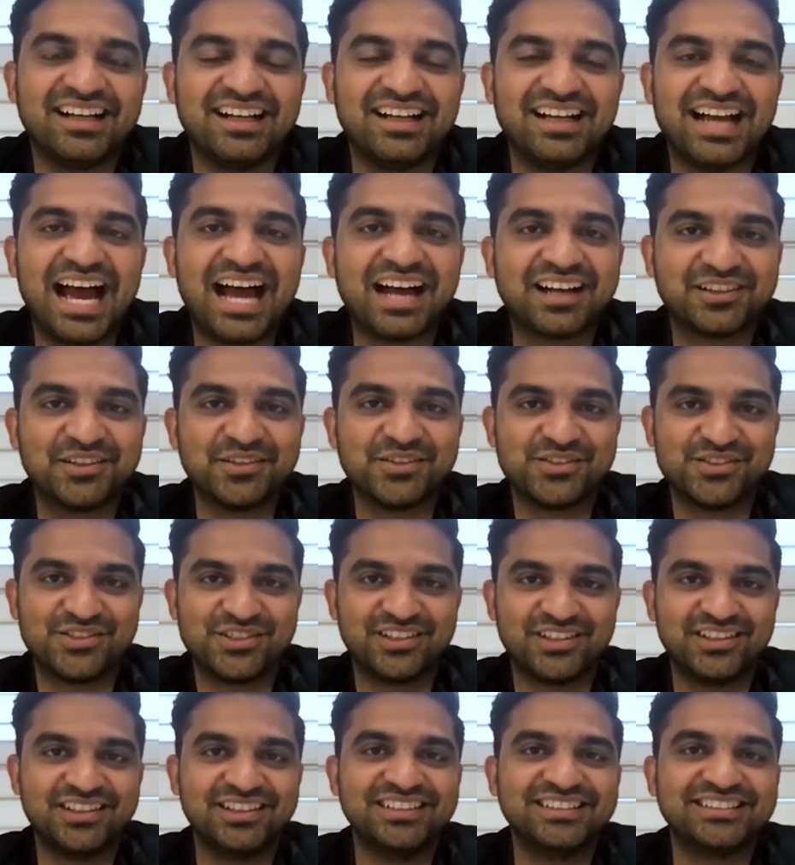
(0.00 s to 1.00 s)
ACTO's
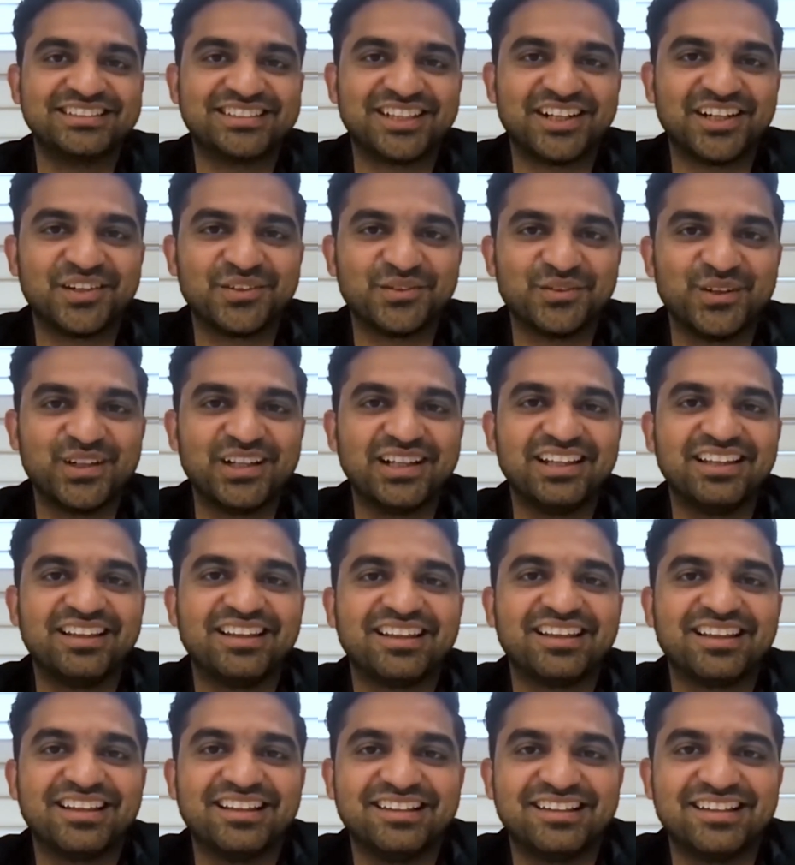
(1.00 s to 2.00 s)
journey started with
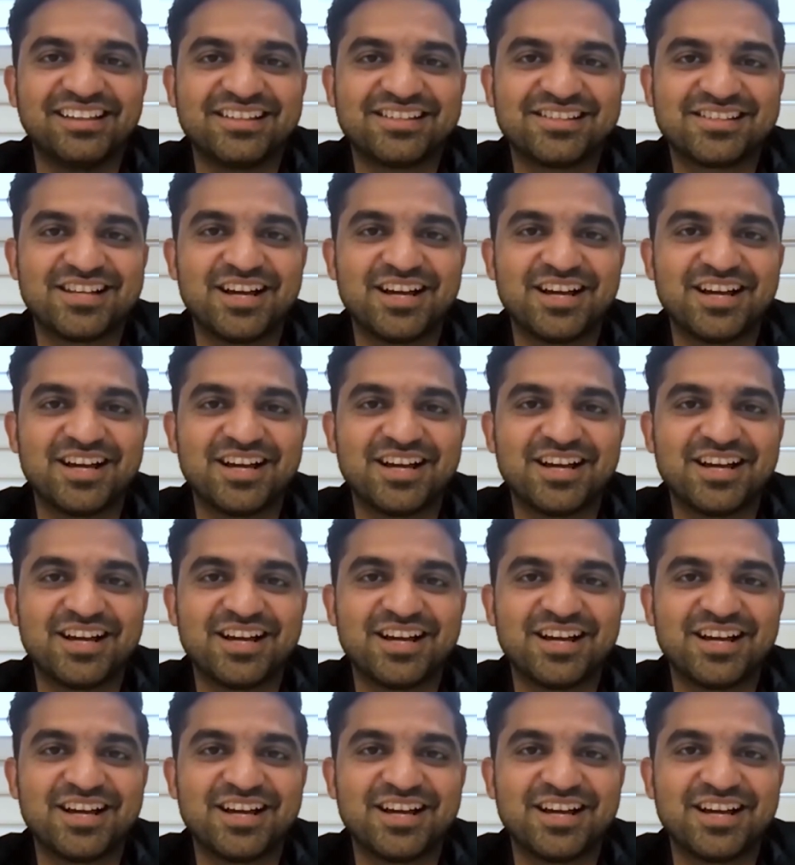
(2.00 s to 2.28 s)
this